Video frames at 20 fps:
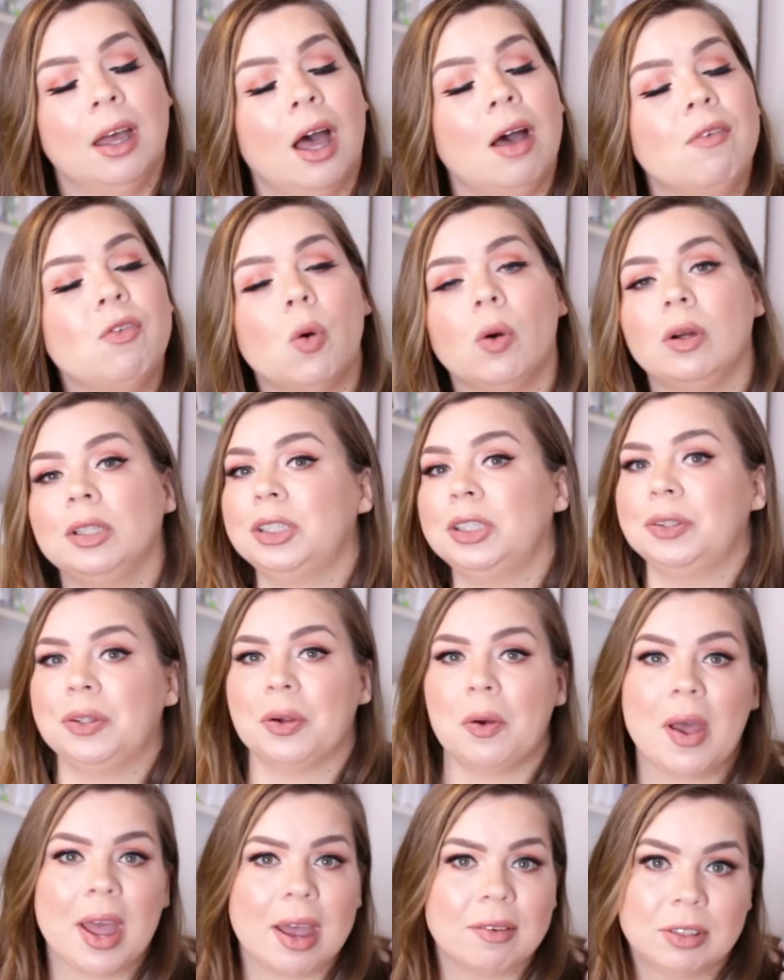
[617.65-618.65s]
of course you
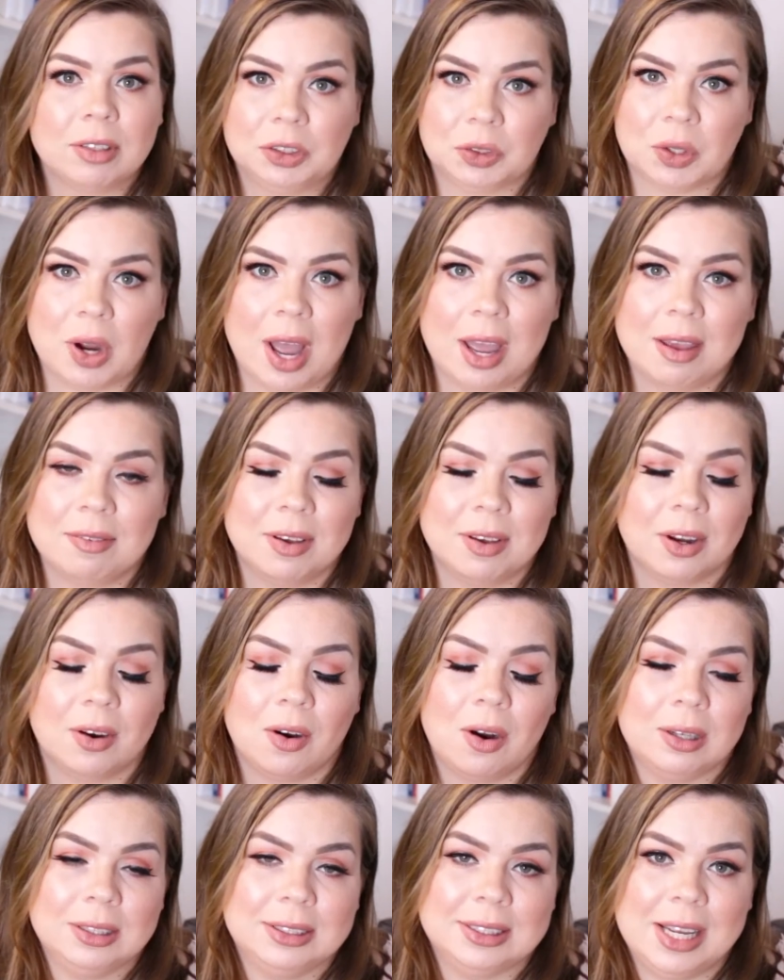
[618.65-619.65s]
don't have to drive
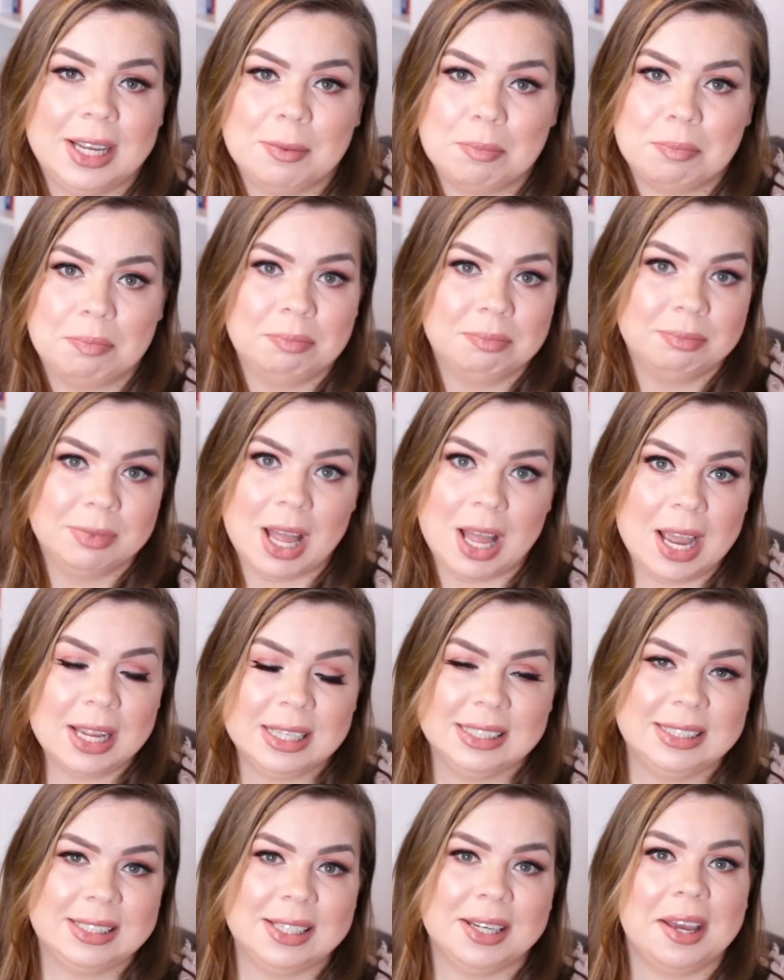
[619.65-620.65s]
across state
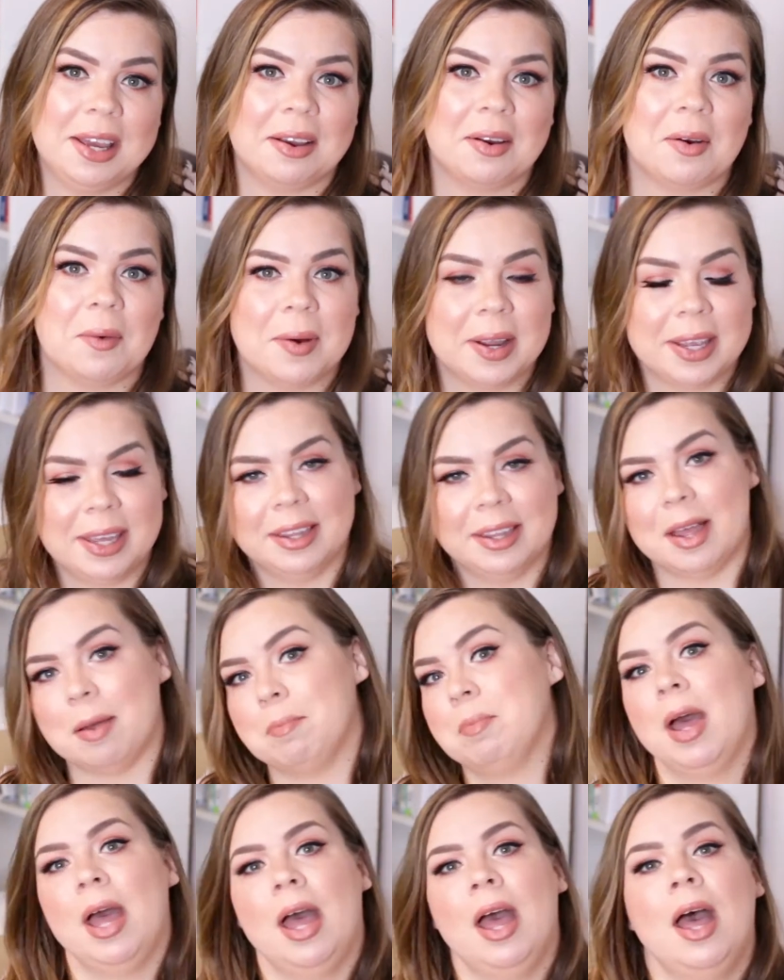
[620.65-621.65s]
lines to get curriculum.